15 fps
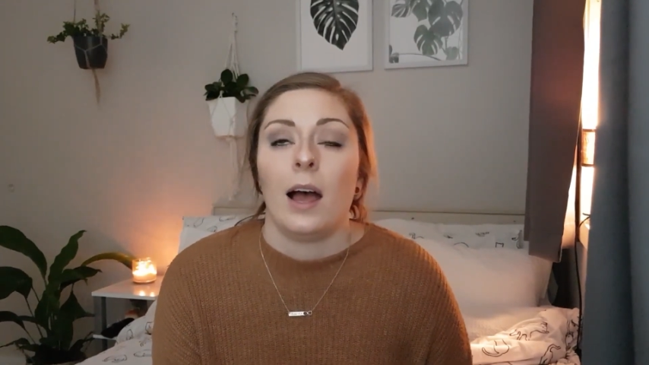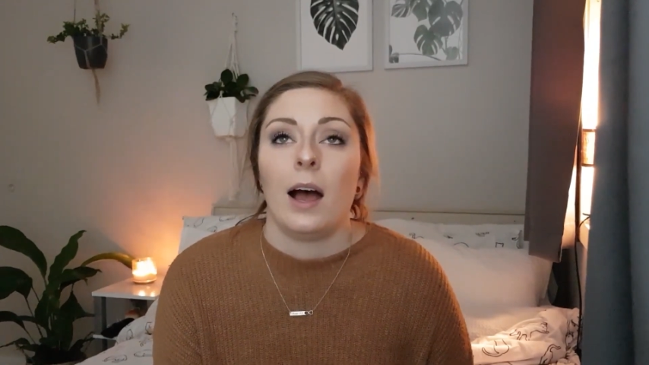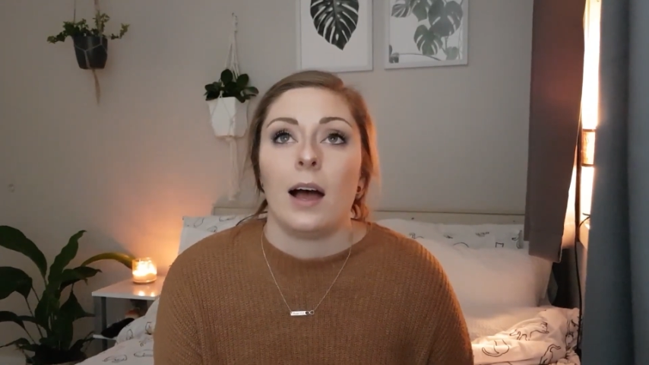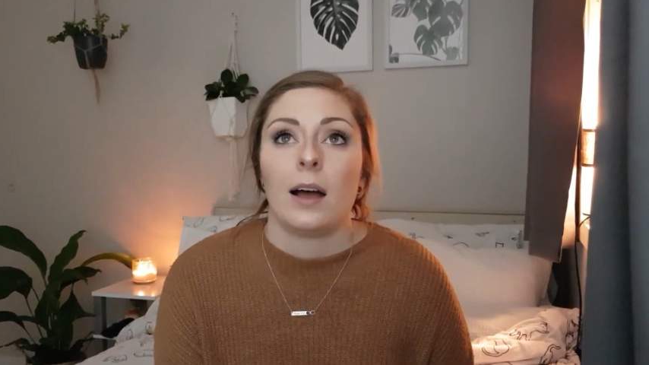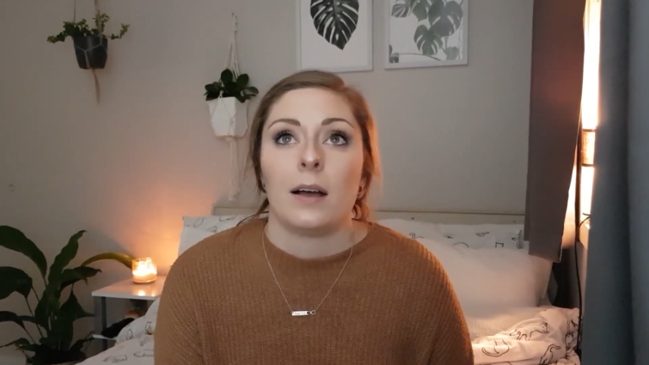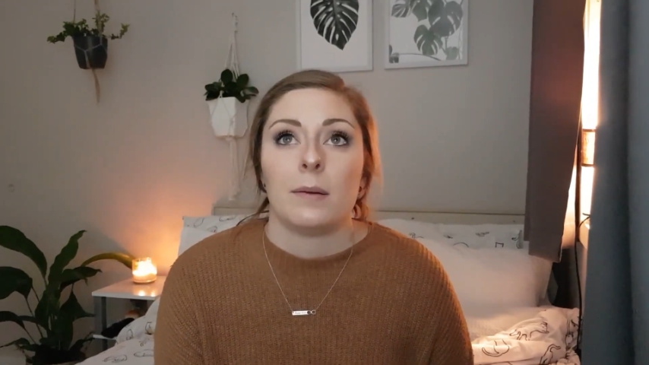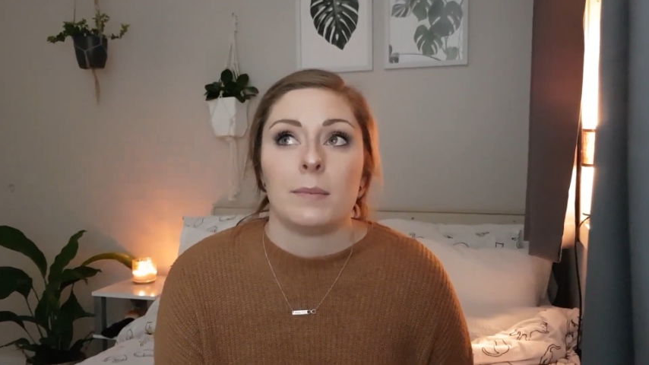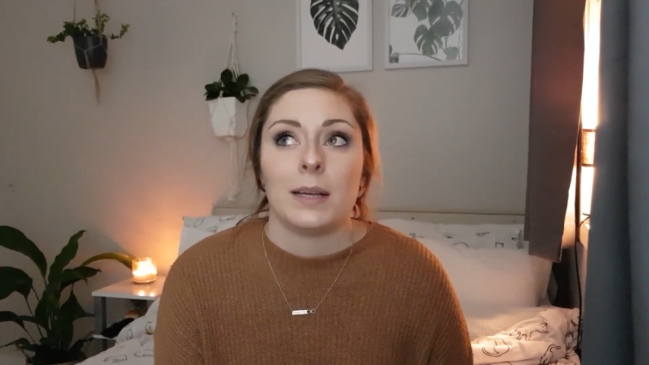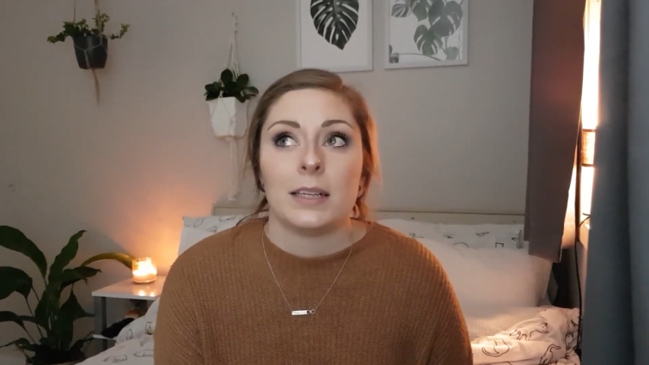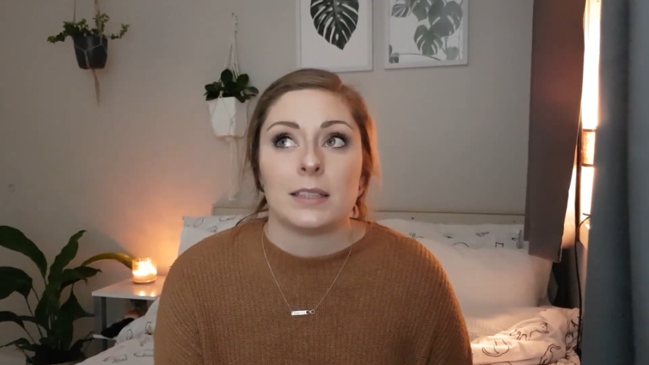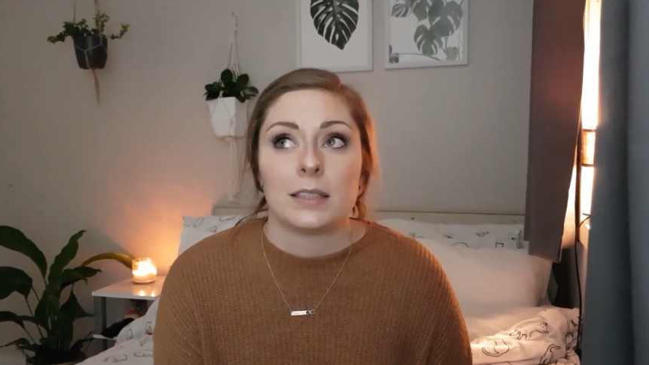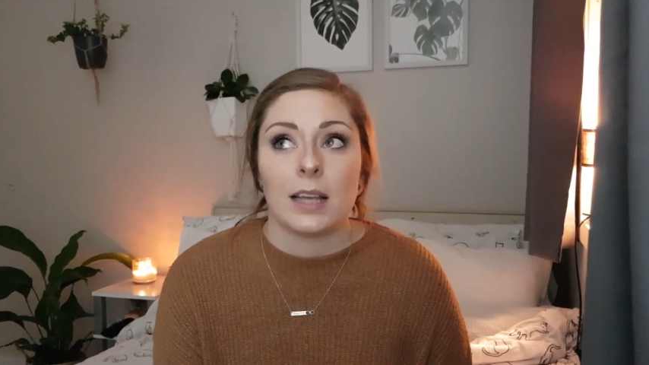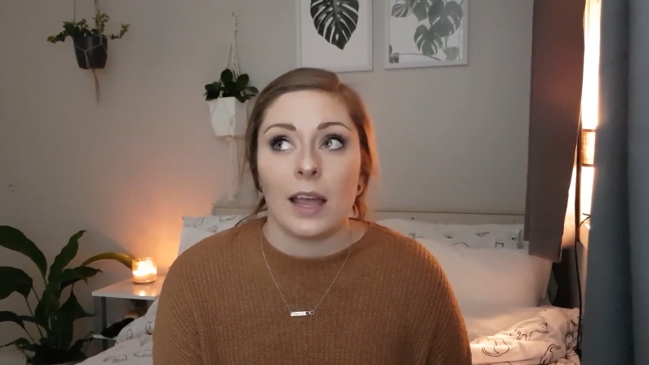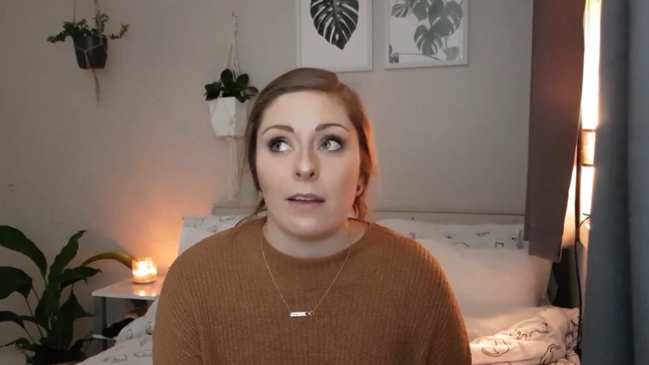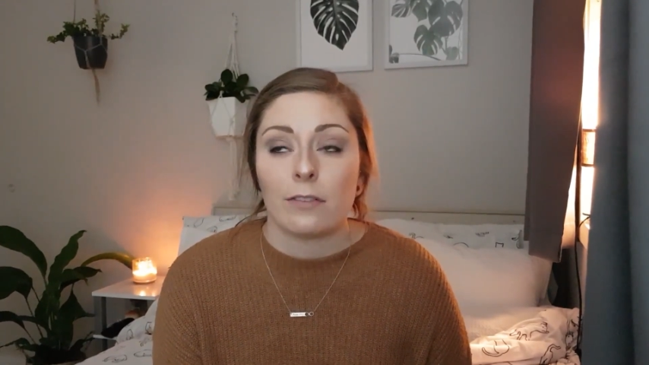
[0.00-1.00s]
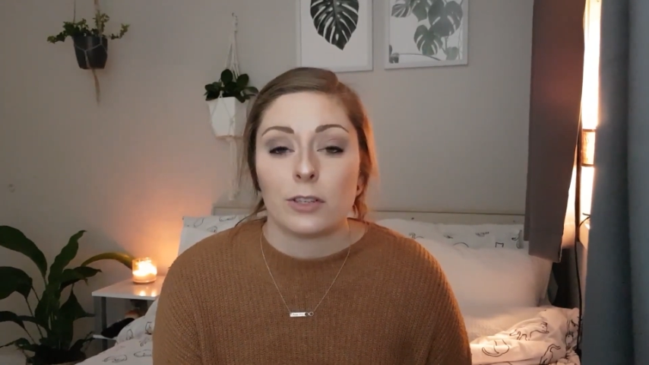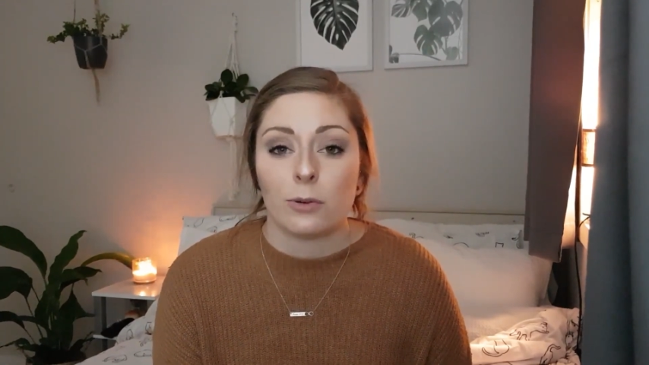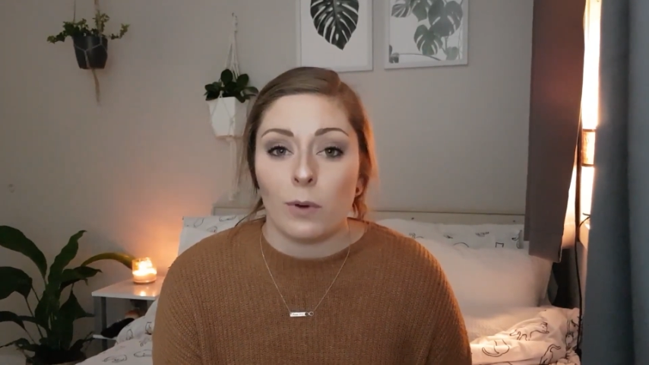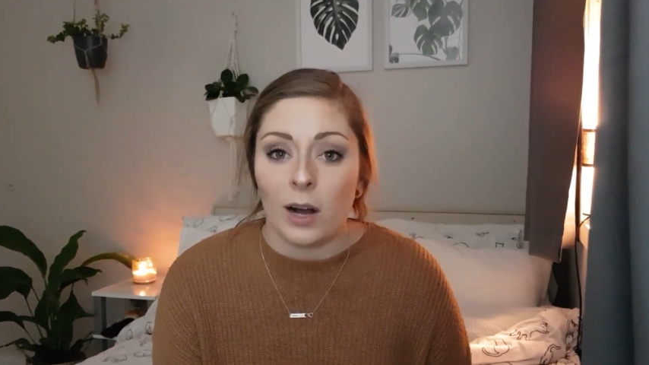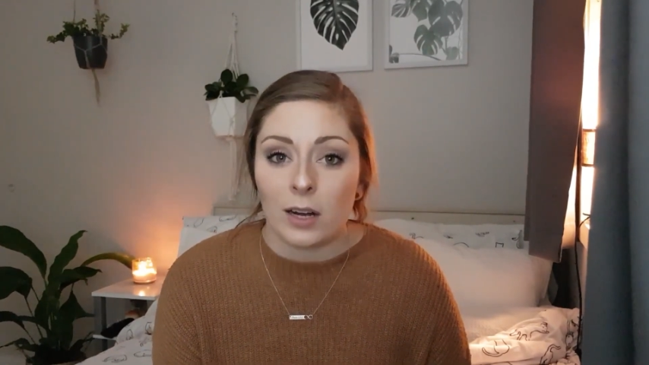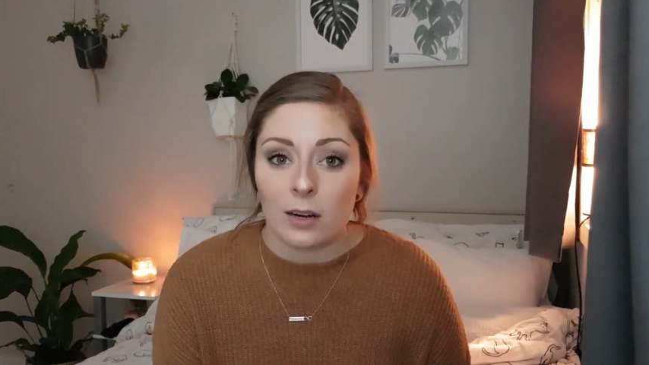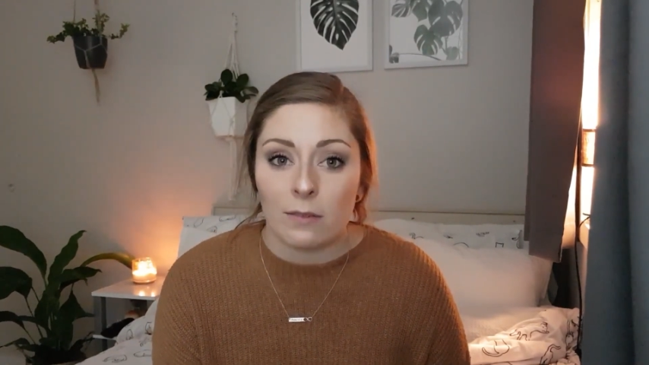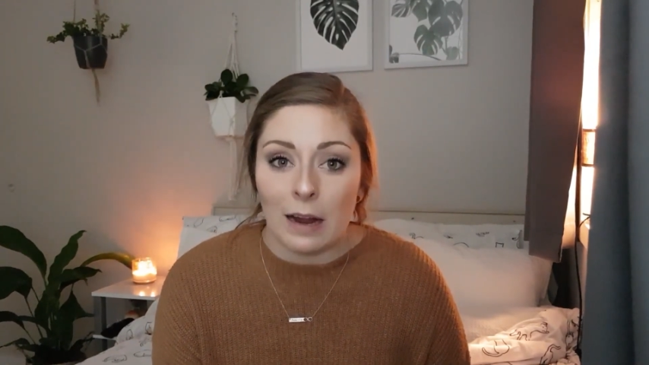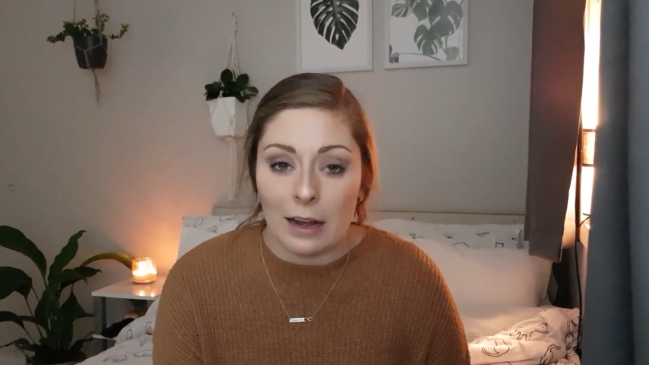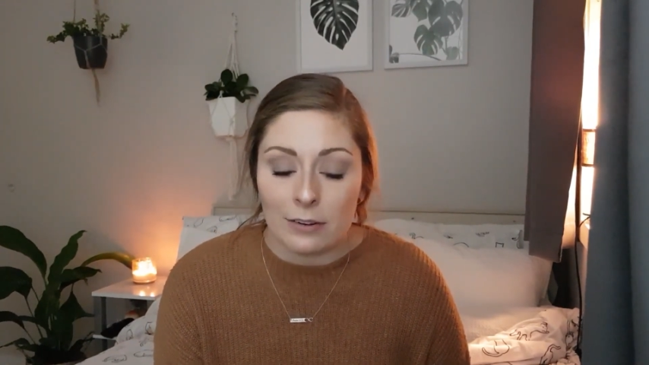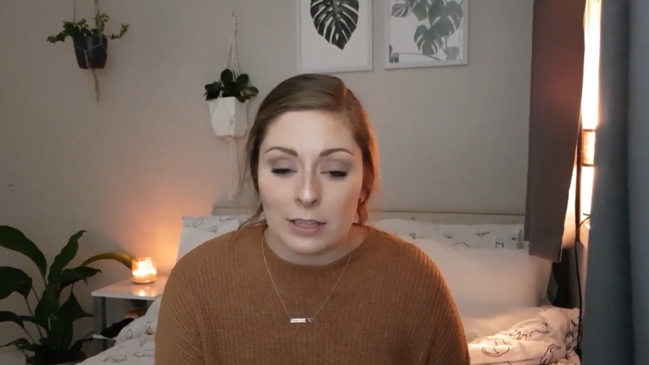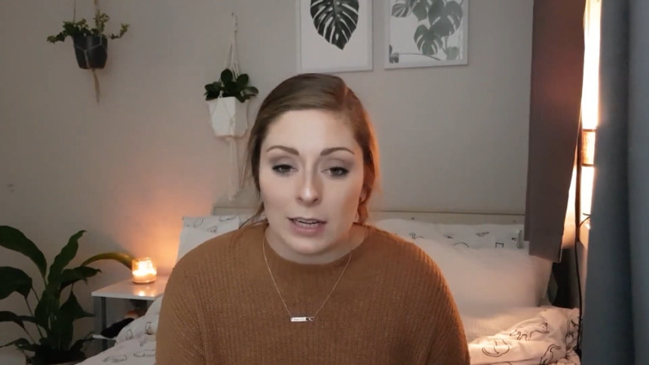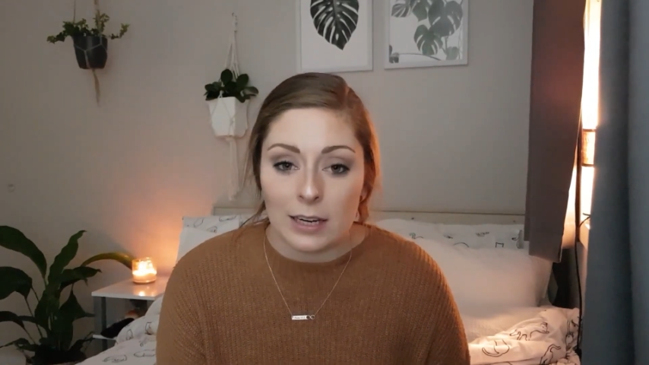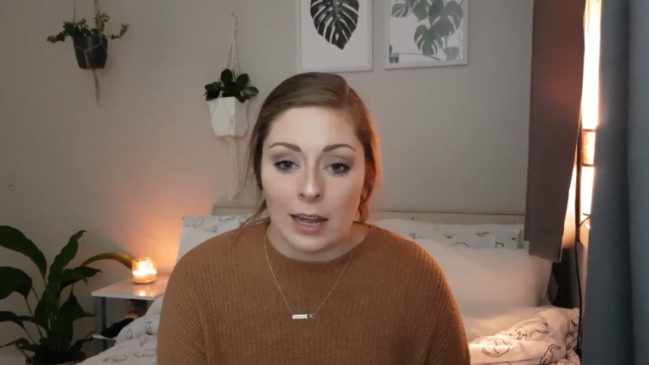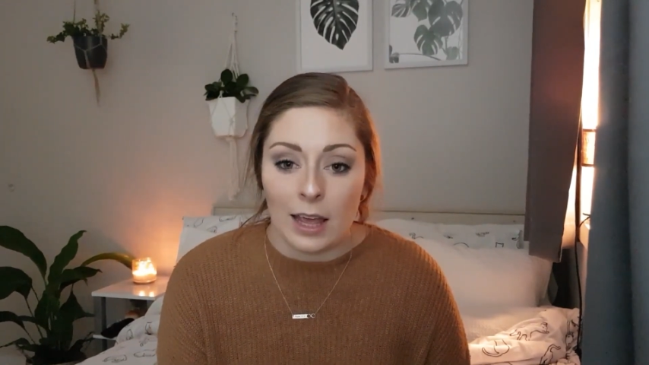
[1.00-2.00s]
It's safe to walk
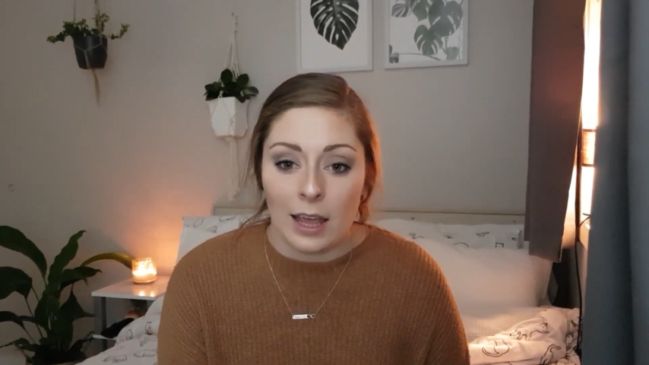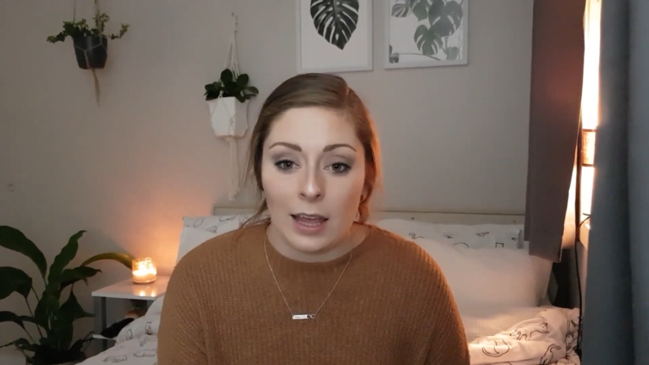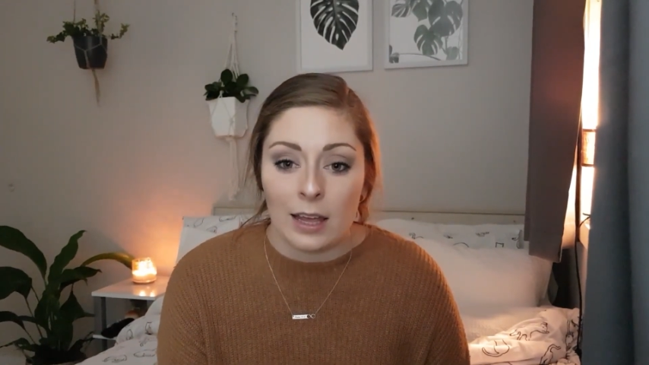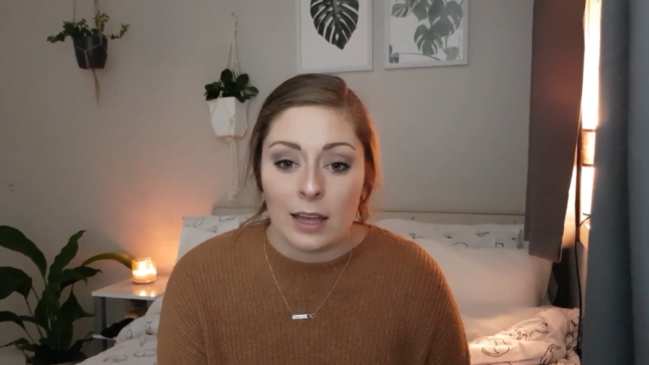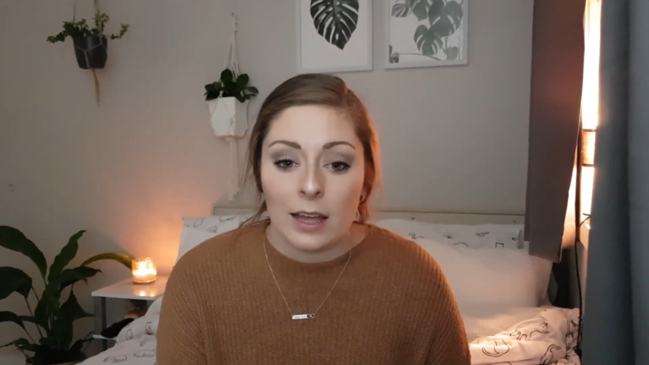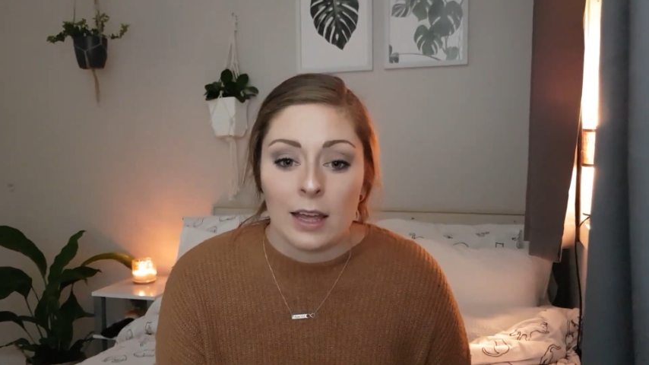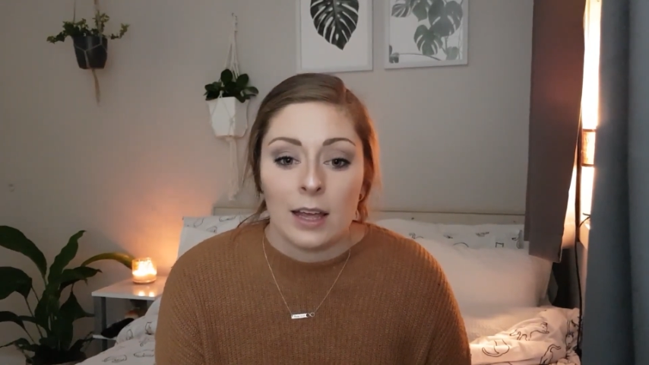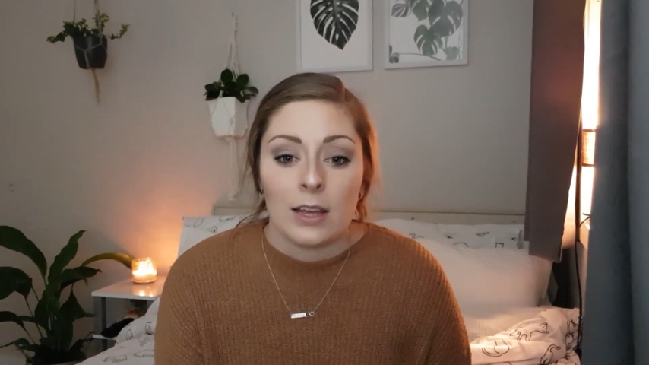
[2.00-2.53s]
around at night.